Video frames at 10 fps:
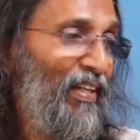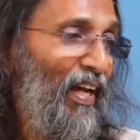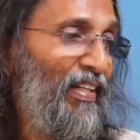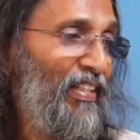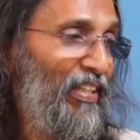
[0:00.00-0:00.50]

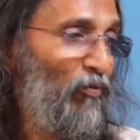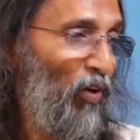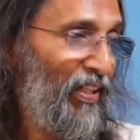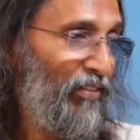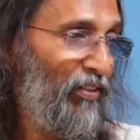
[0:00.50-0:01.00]
And in
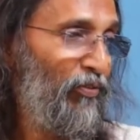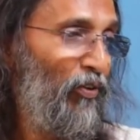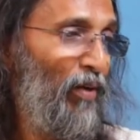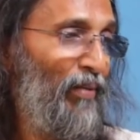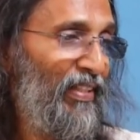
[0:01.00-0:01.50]
whatever
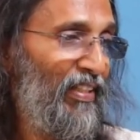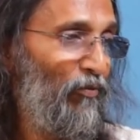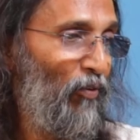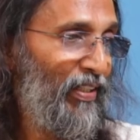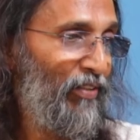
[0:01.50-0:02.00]
form and
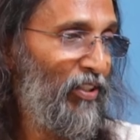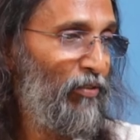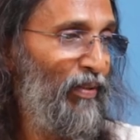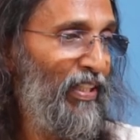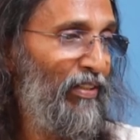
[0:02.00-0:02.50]
in whatever
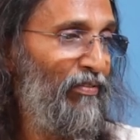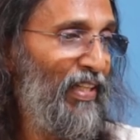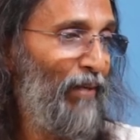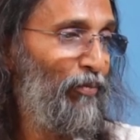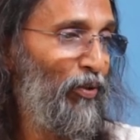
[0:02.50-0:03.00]
spirit
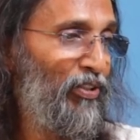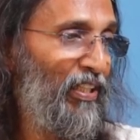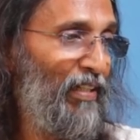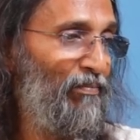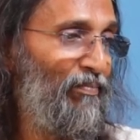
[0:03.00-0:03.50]
we approach
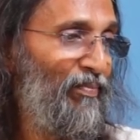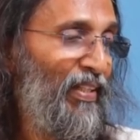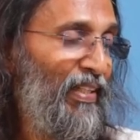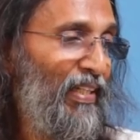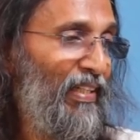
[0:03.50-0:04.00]
Him,
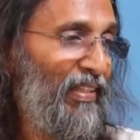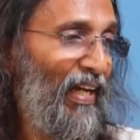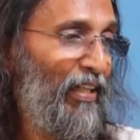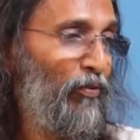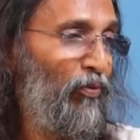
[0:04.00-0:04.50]
in
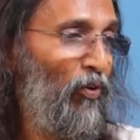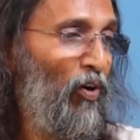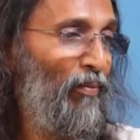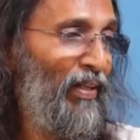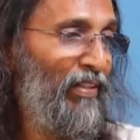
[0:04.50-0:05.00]
that
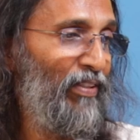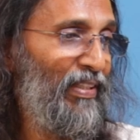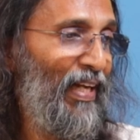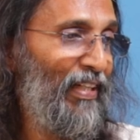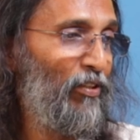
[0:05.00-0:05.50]
form and
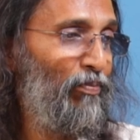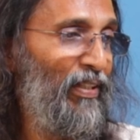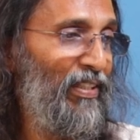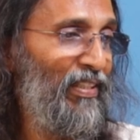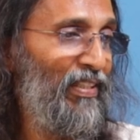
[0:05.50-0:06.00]
with that
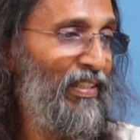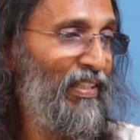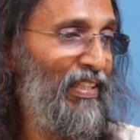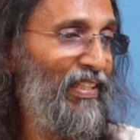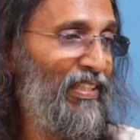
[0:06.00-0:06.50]
spirit,
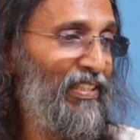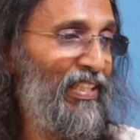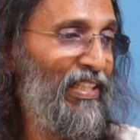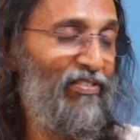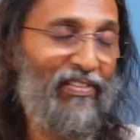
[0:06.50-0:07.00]
He
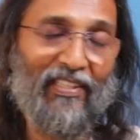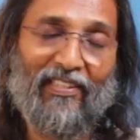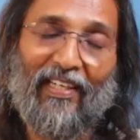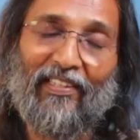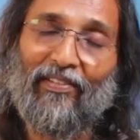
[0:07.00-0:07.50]
receives the
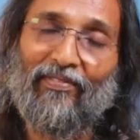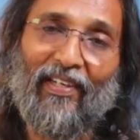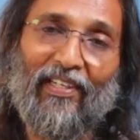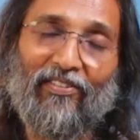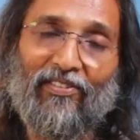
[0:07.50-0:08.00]
sacrifice.
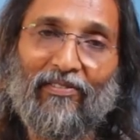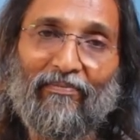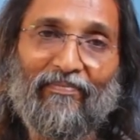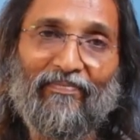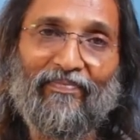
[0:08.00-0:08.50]

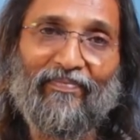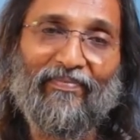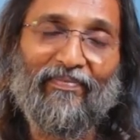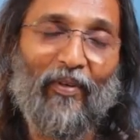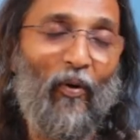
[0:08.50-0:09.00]

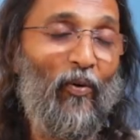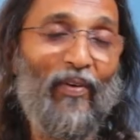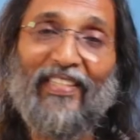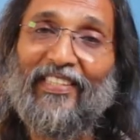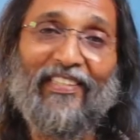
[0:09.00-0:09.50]

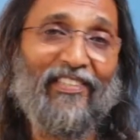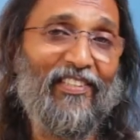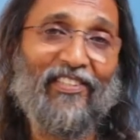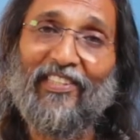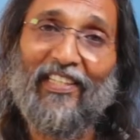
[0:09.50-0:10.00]
Always it is
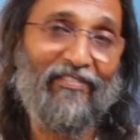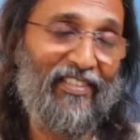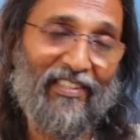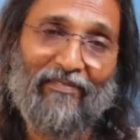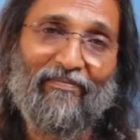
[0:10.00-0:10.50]
received.